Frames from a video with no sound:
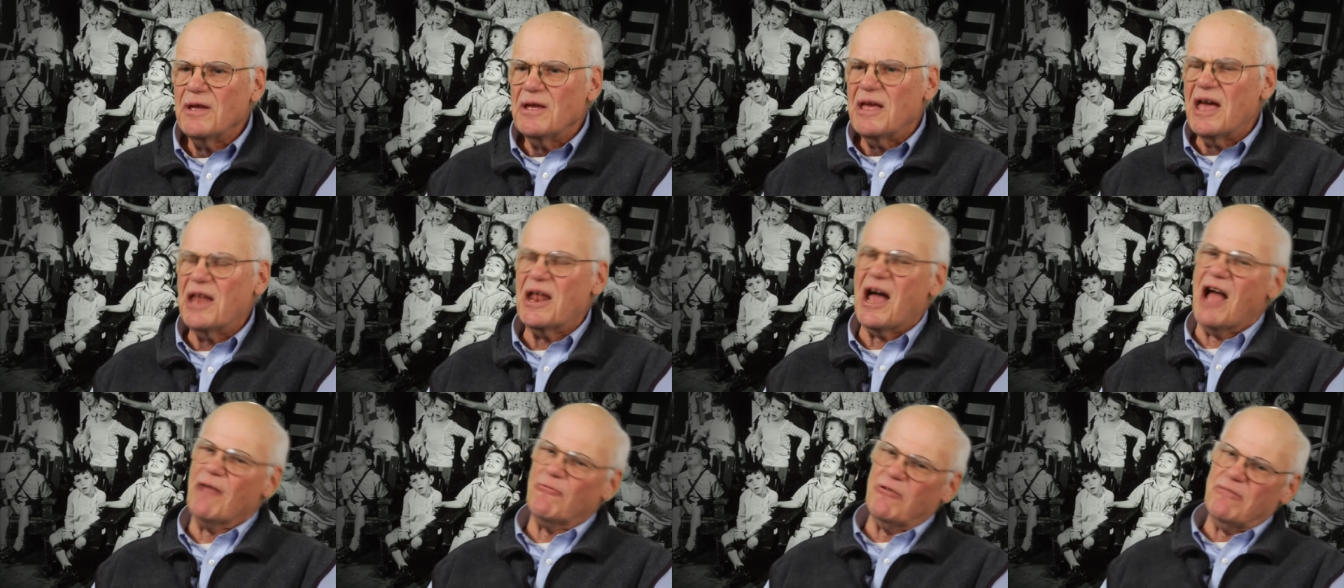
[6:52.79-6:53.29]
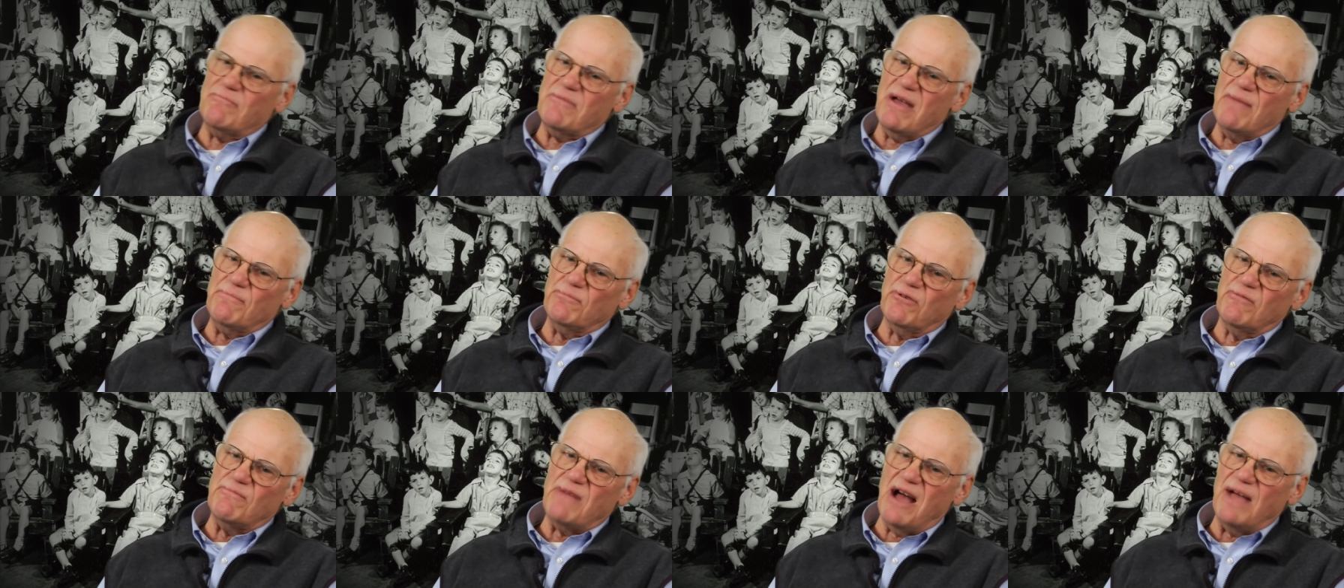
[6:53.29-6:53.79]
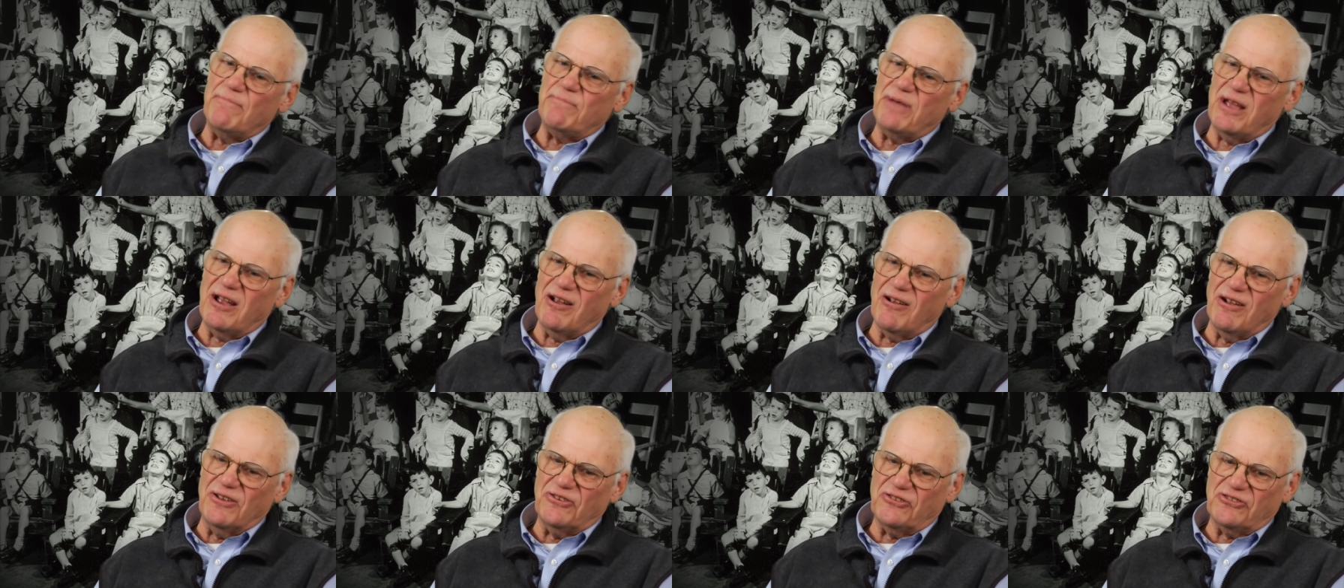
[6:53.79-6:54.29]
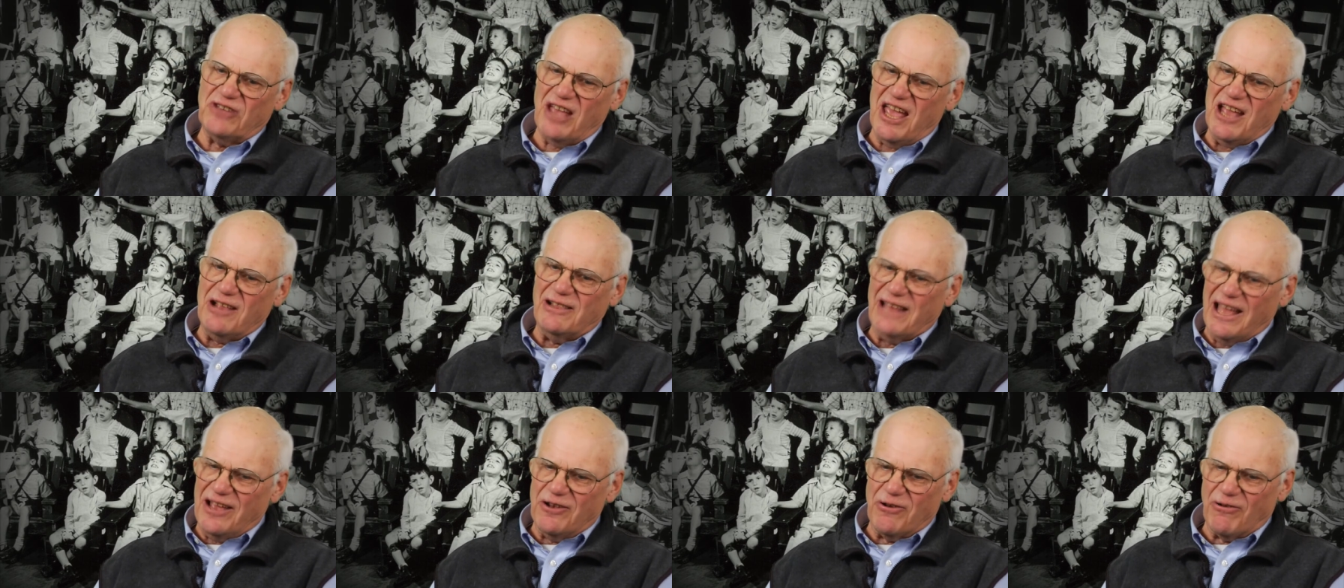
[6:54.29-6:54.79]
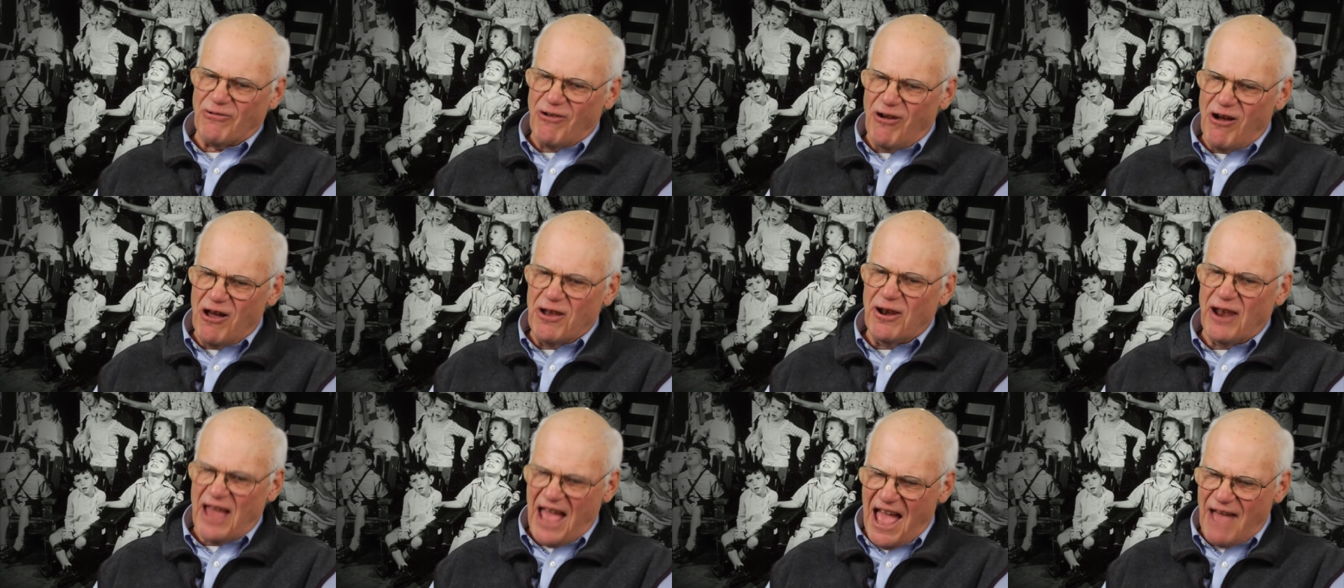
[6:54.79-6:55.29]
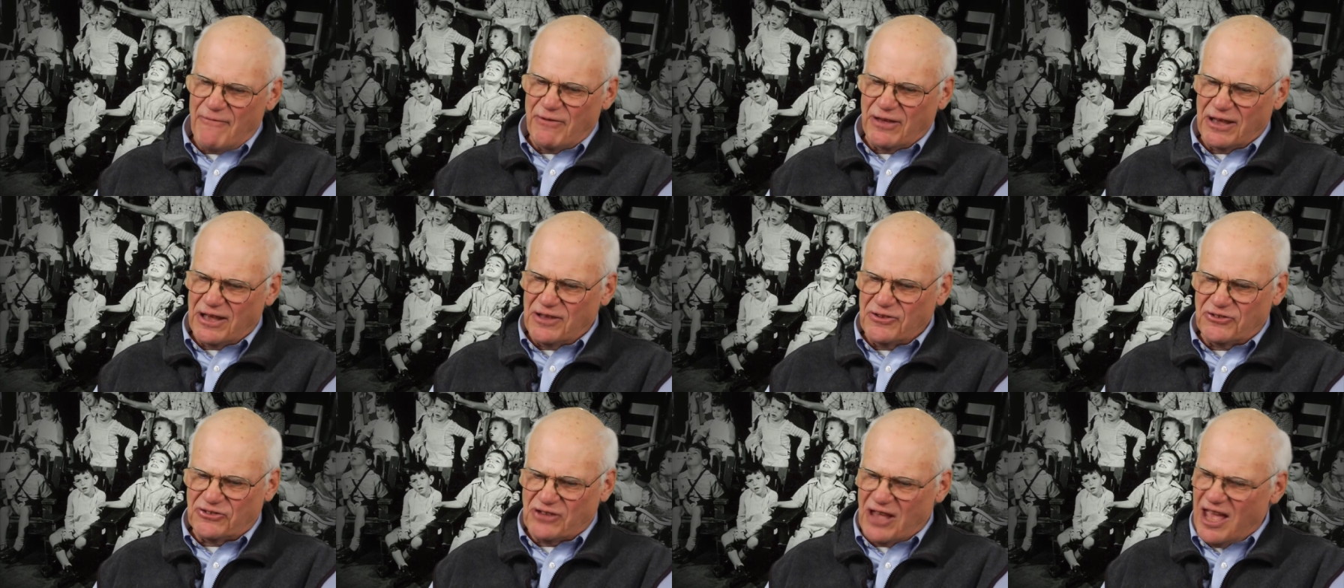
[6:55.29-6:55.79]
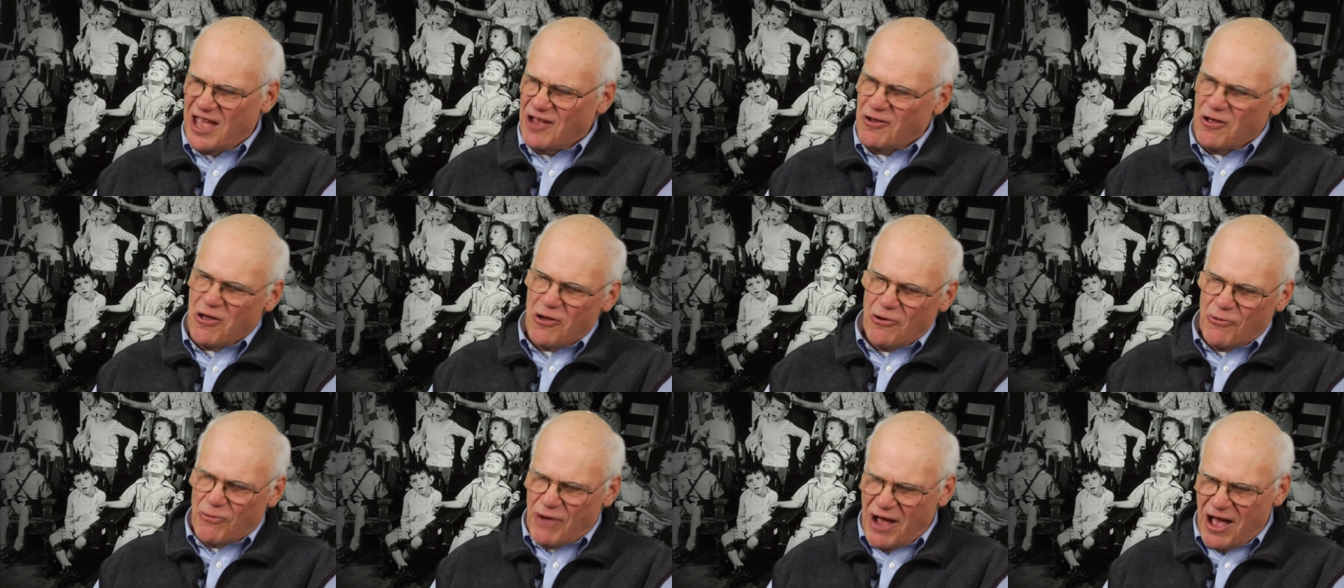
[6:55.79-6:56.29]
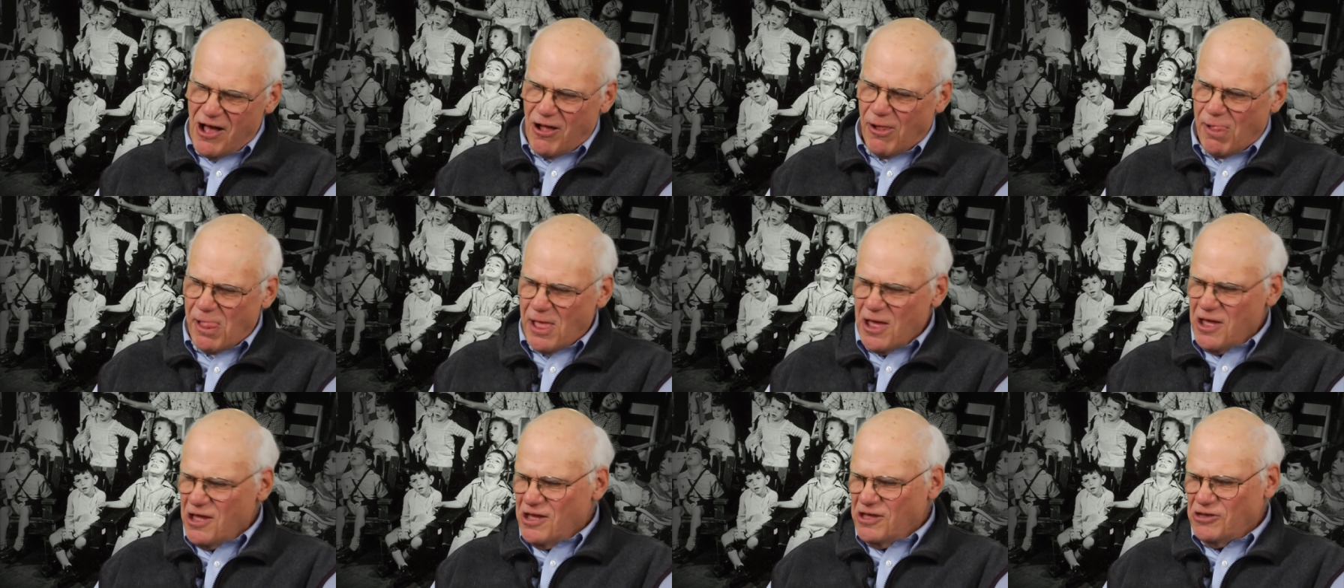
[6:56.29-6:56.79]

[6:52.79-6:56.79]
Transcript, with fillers: And I remember my parents saying later on, laughing and saying, Well,